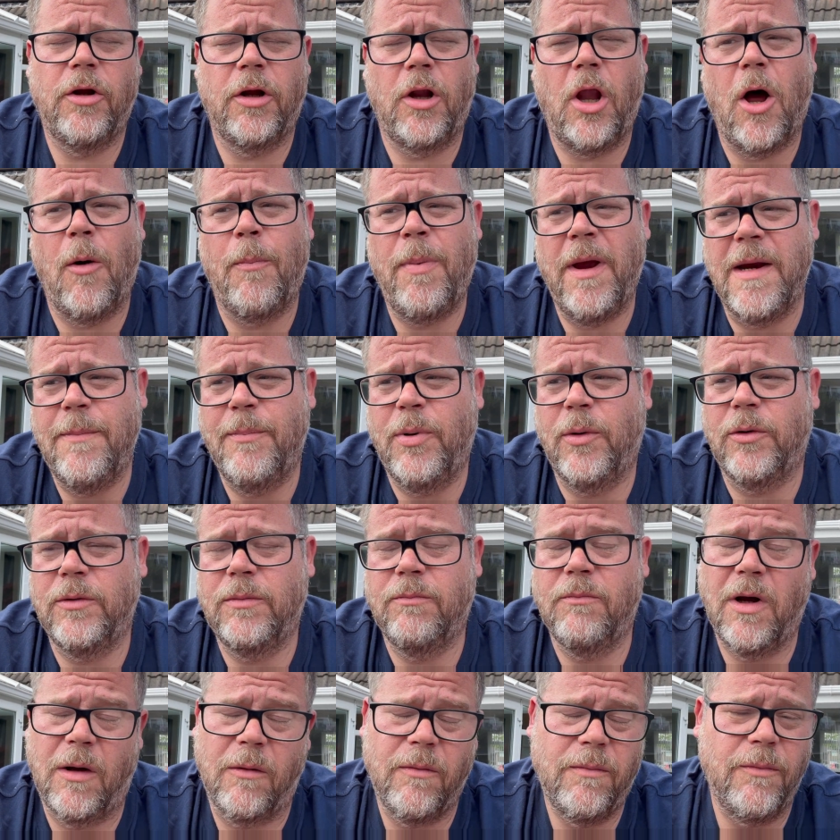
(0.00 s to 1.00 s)
A lot of people,
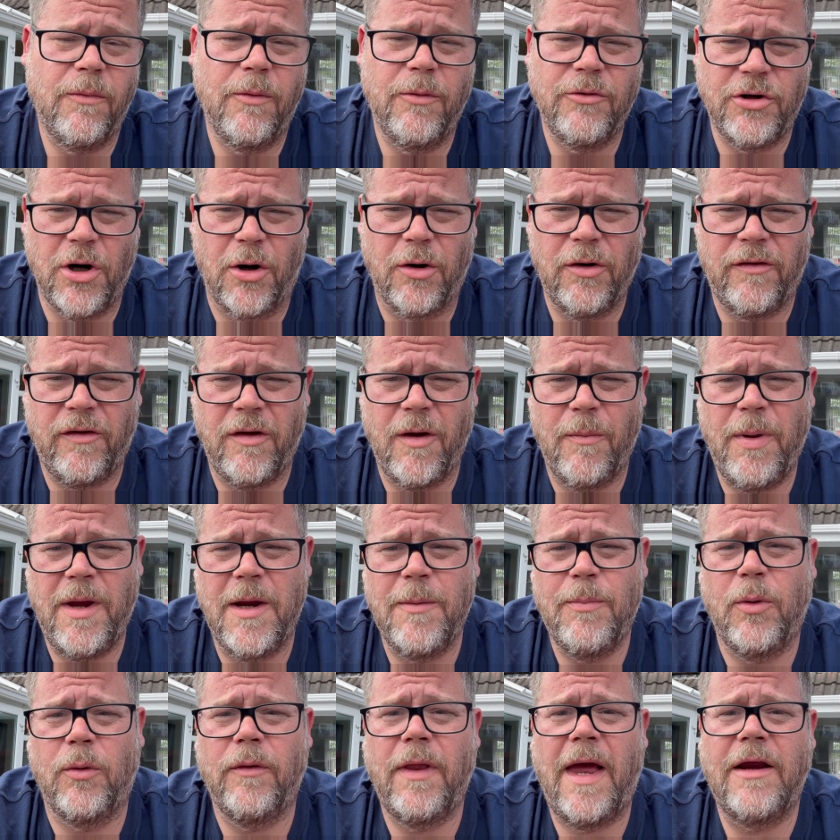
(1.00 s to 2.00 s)
well, the majority of
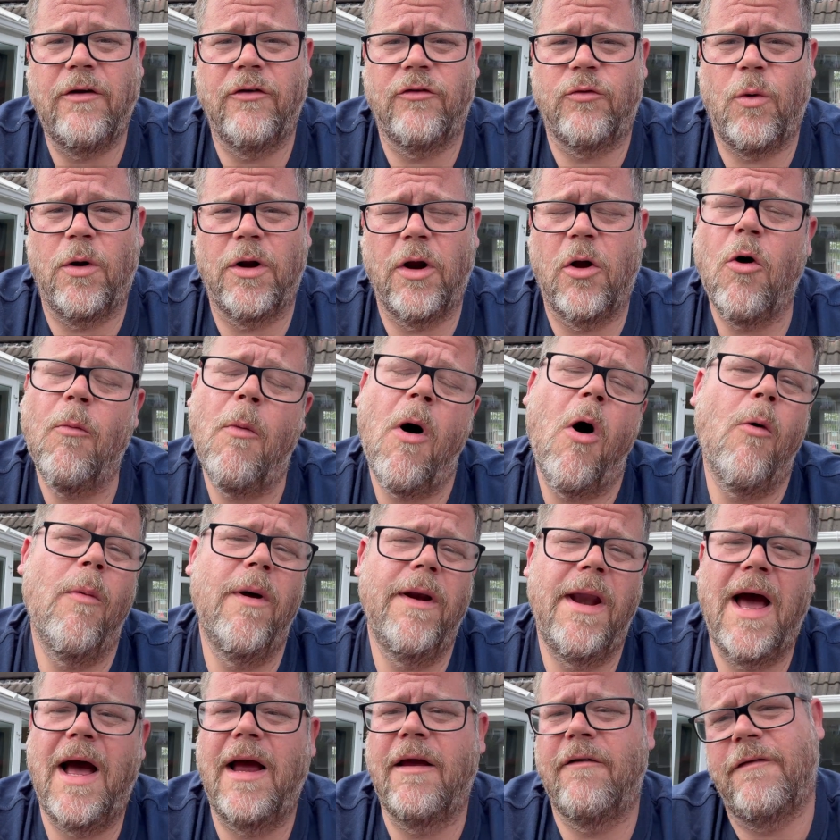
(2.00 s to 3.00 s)
people, they just want to come home
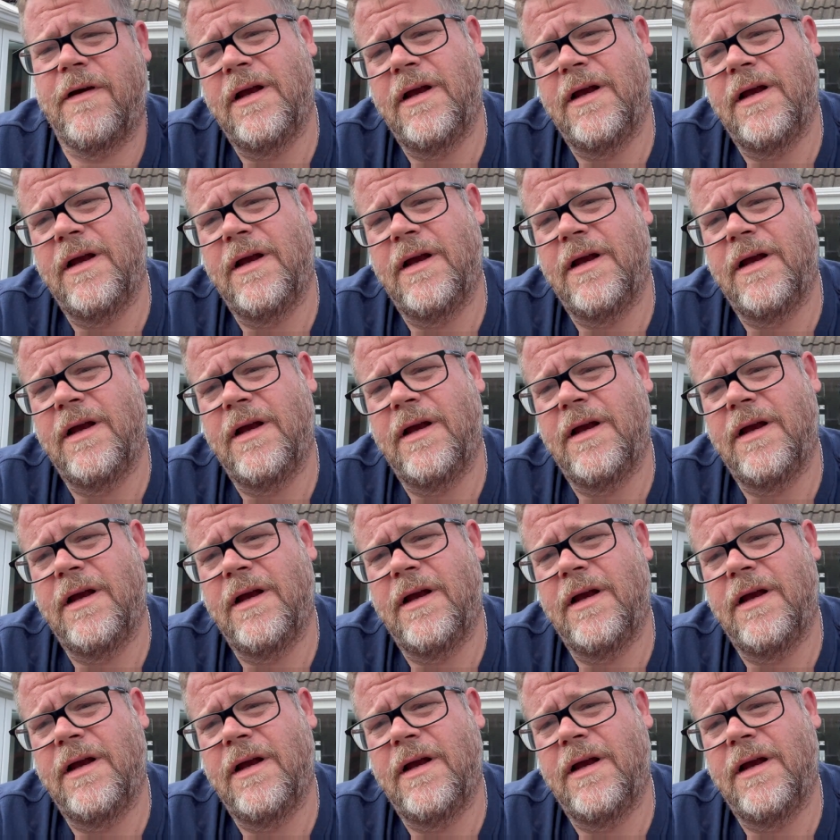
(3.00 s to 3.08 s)
at night,